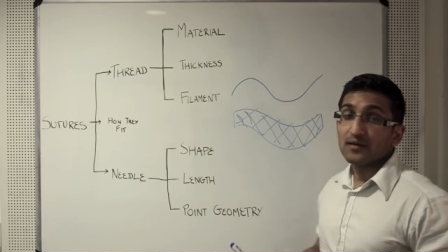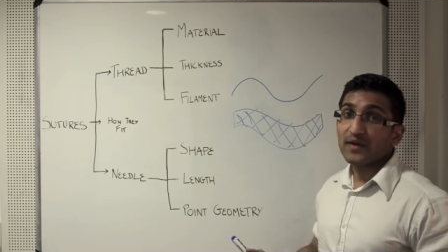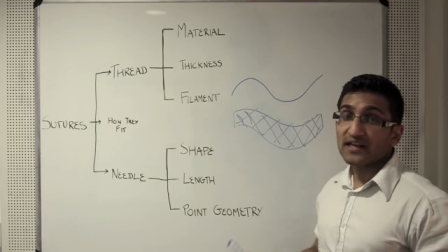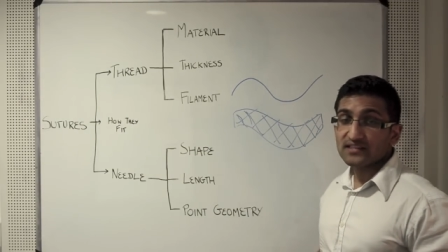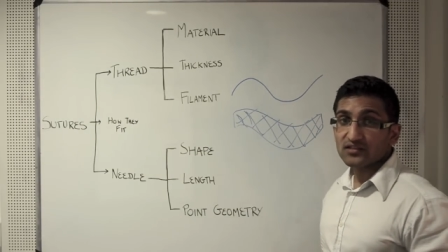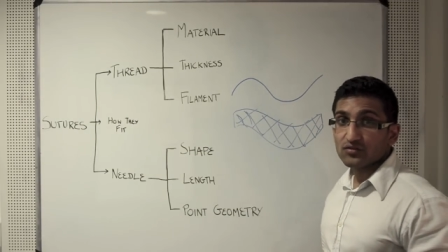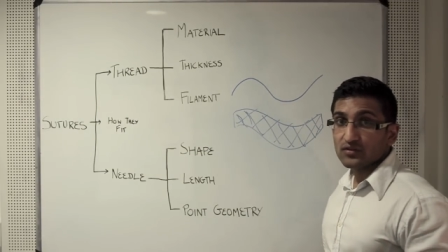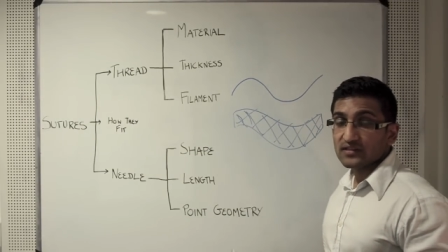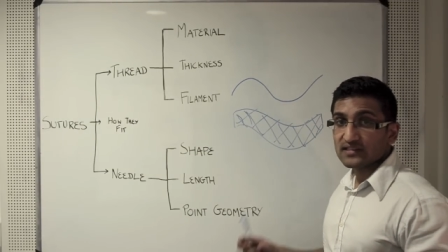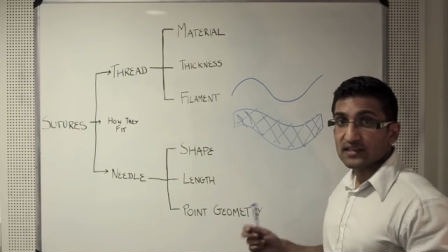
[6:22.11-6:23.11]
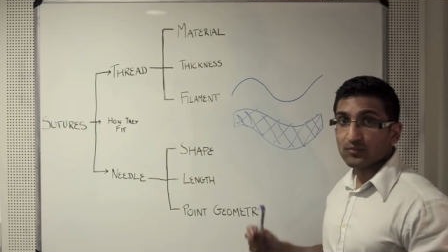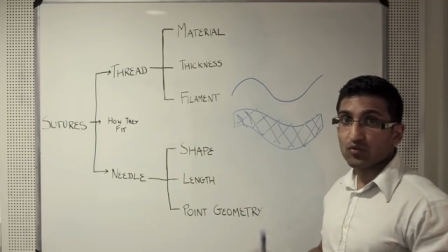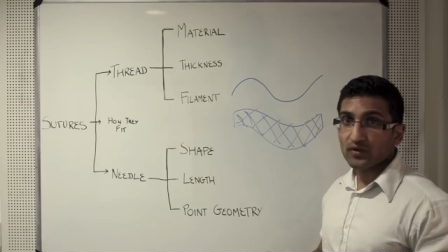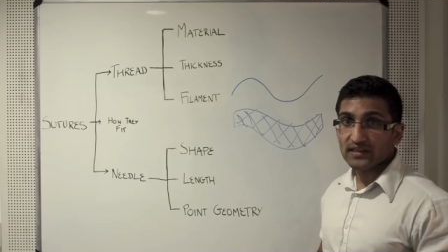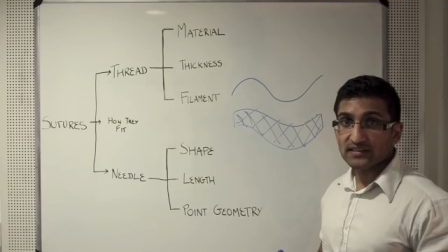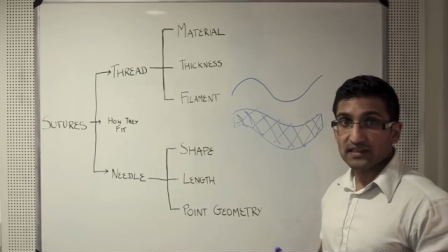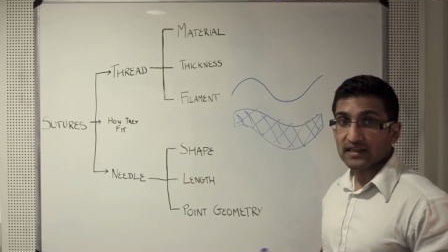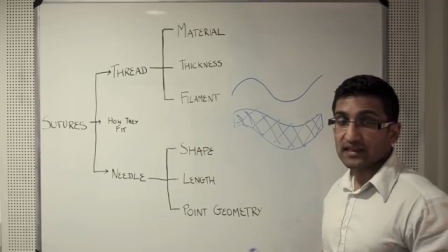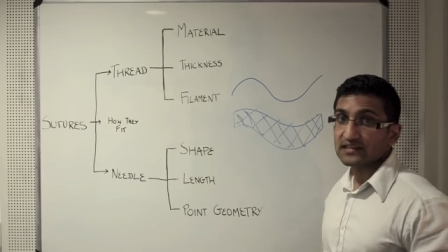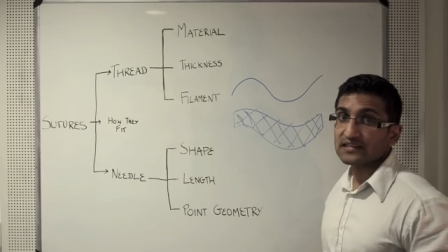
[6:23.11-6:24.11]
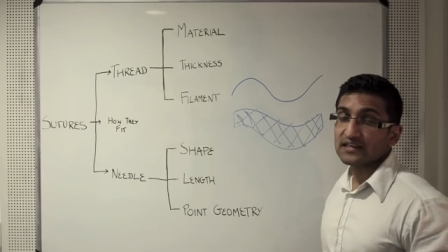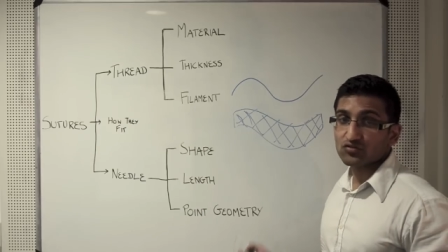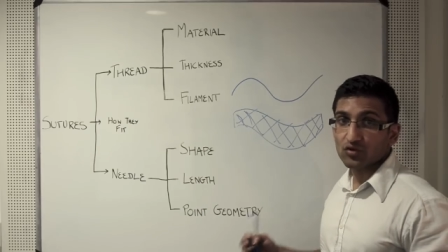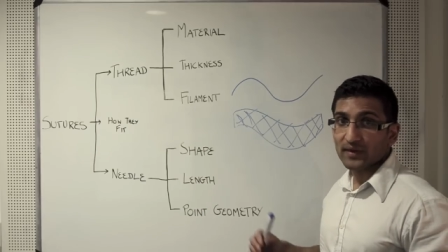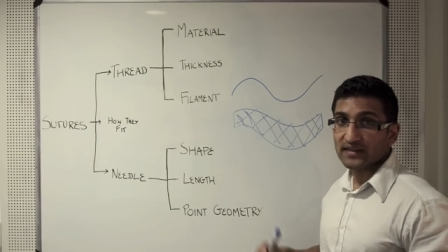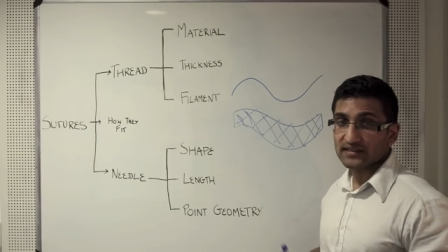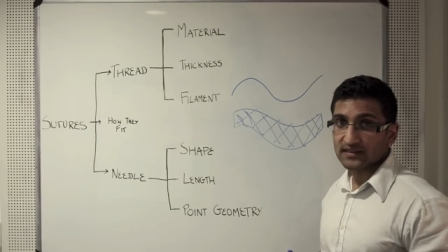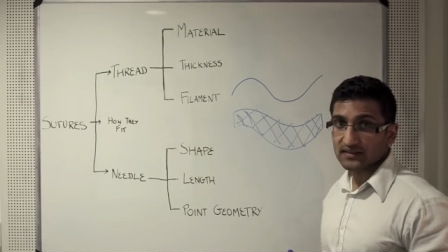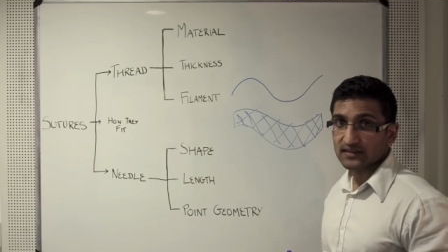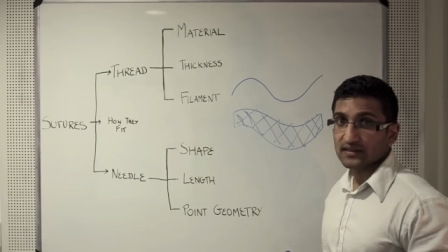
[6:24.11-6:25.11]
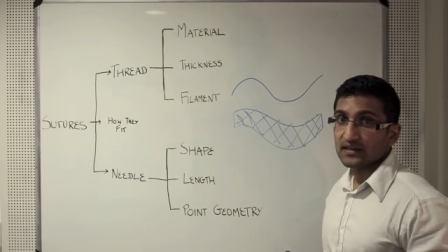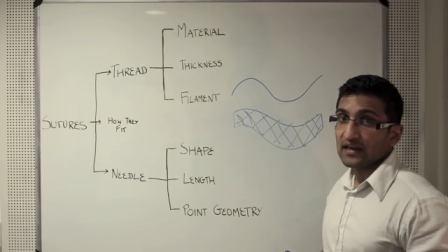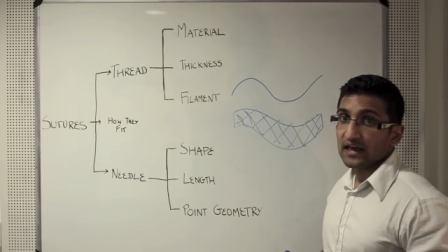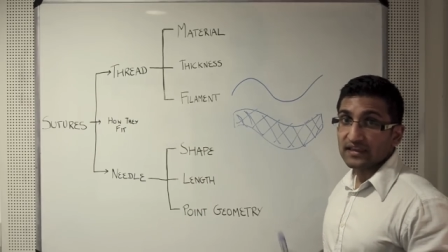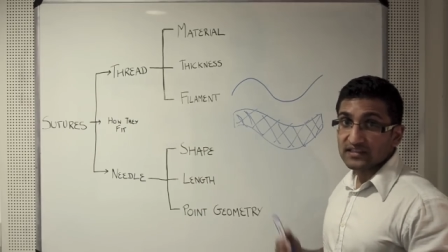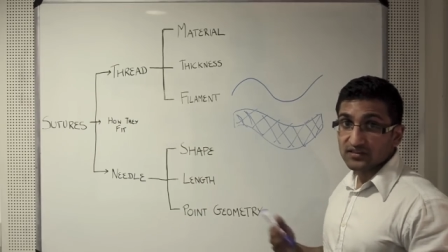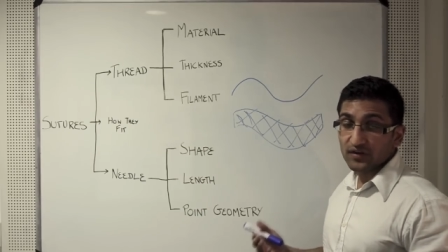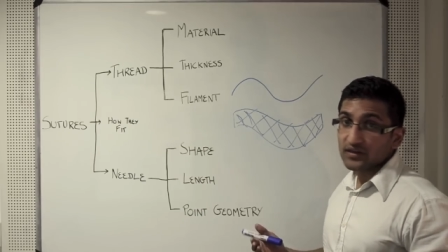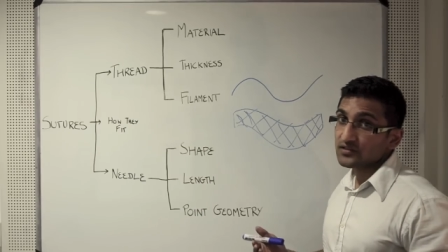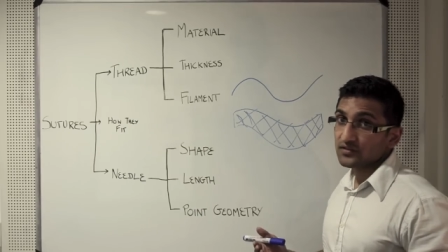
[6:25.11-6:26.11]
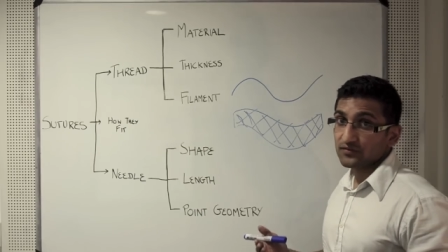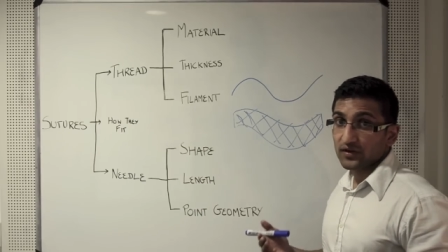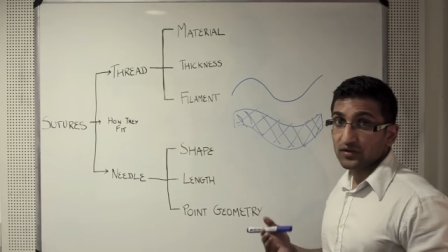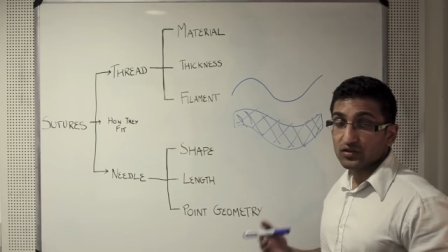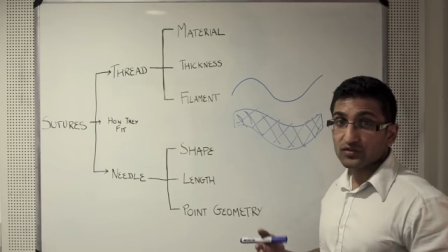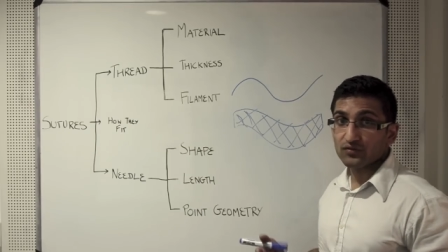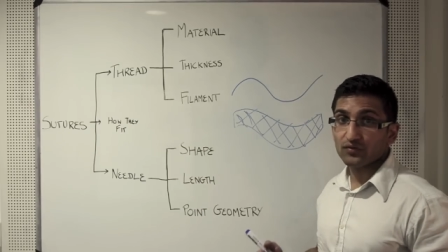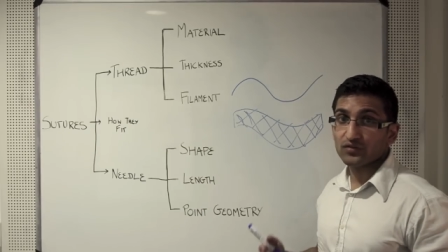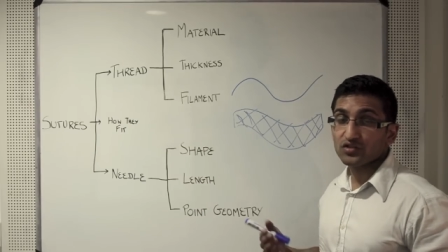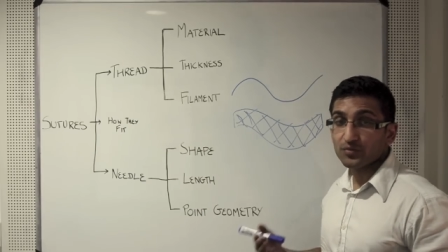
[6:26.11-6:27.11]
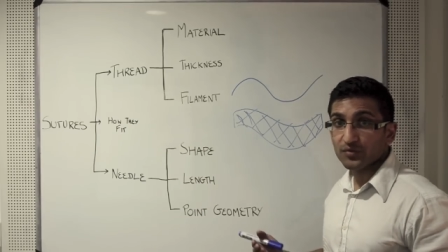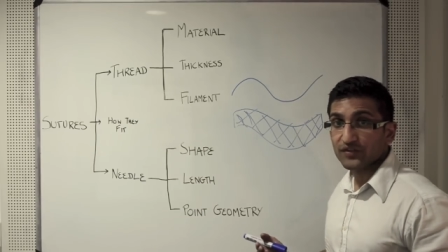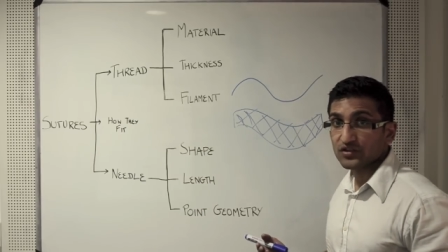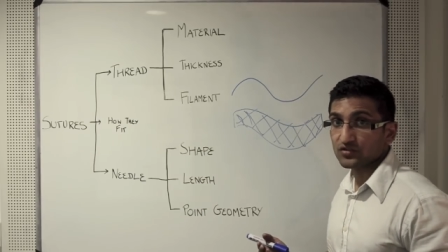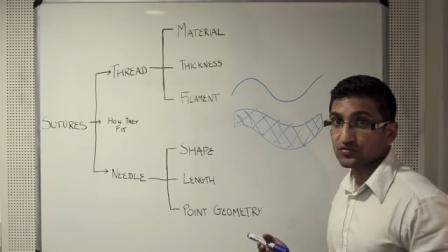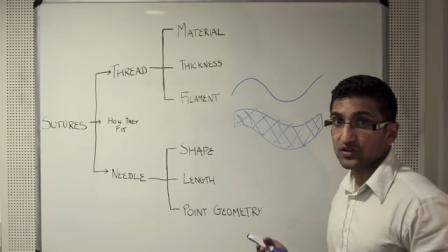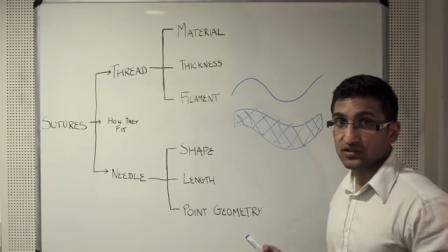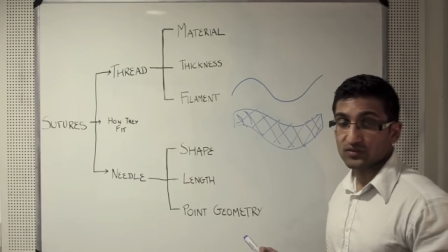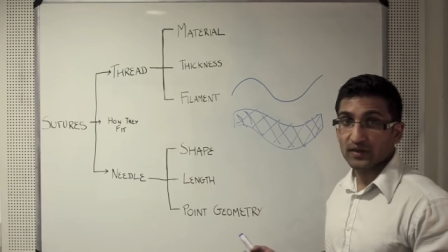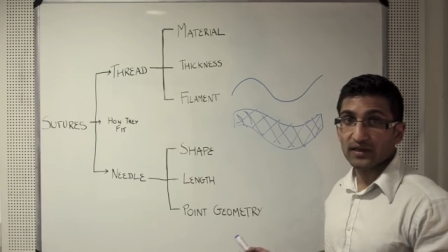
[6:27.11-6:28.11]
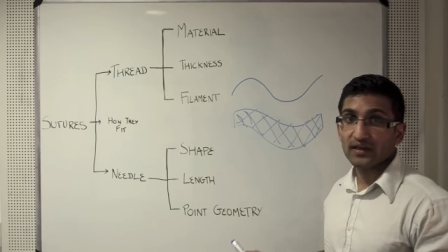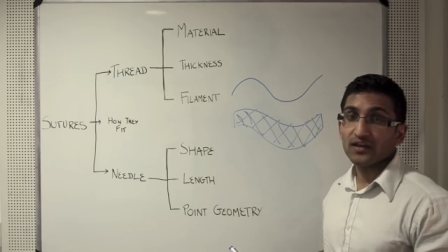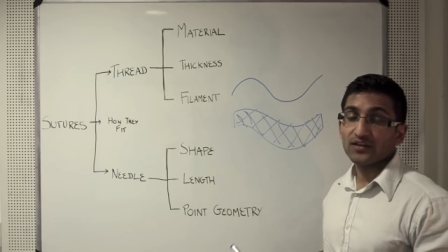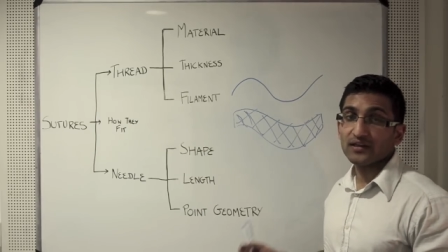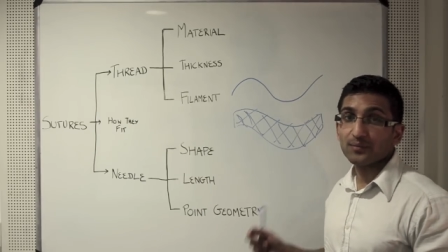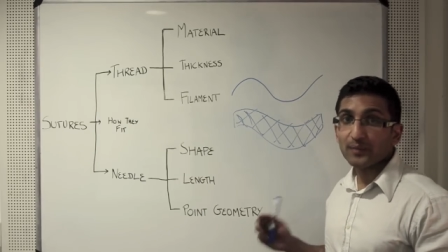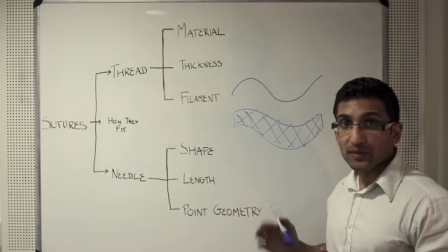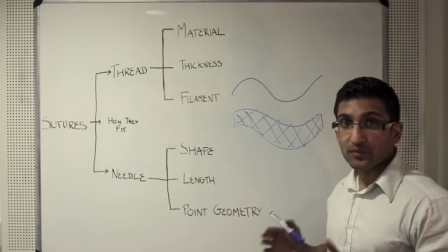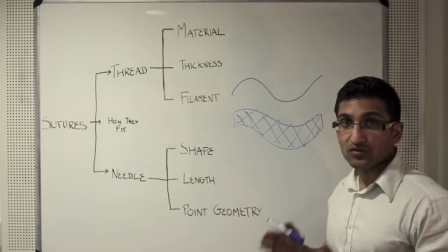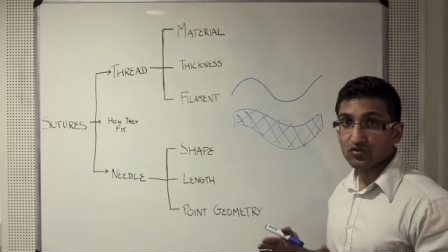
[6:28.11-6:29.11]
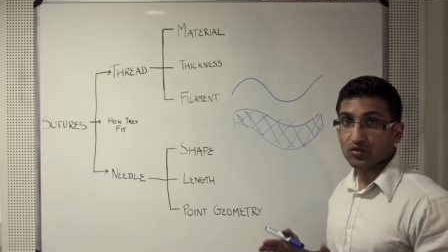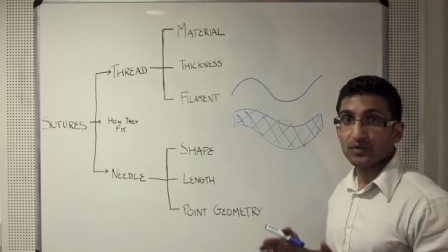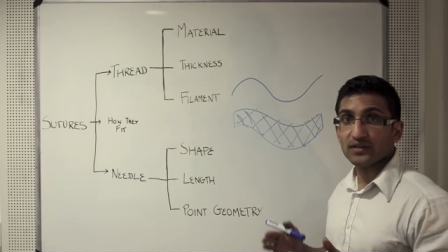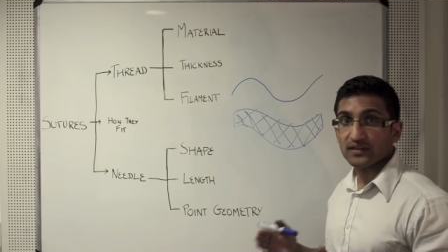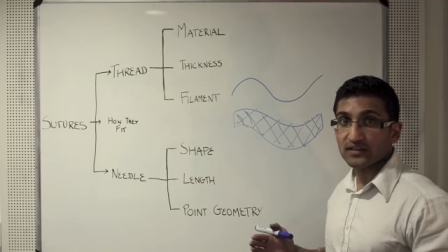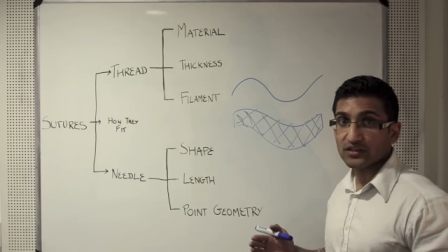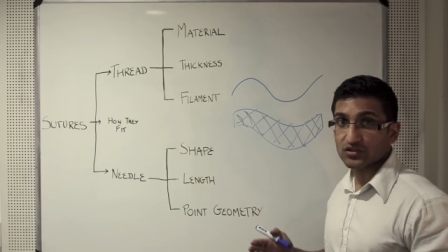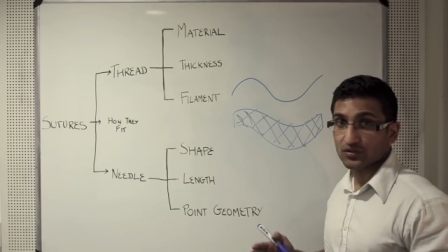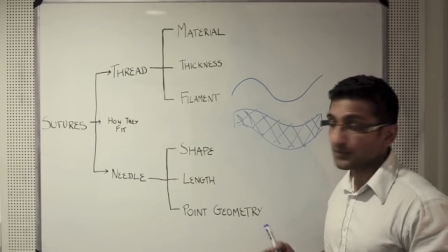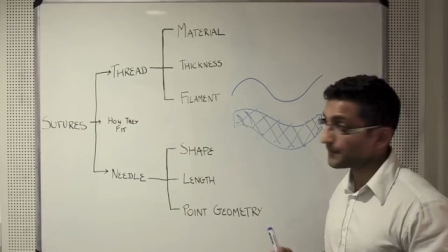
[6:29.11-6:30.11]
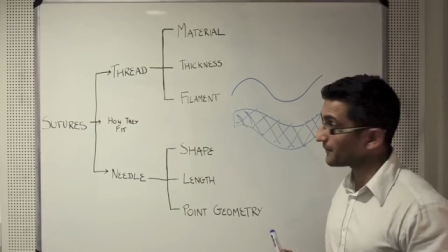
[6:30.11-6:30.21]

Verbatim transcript: passes through the skin more easily and is less traumatic and this is very, very useful for superficial structures where you need minimal trauma to the tissue.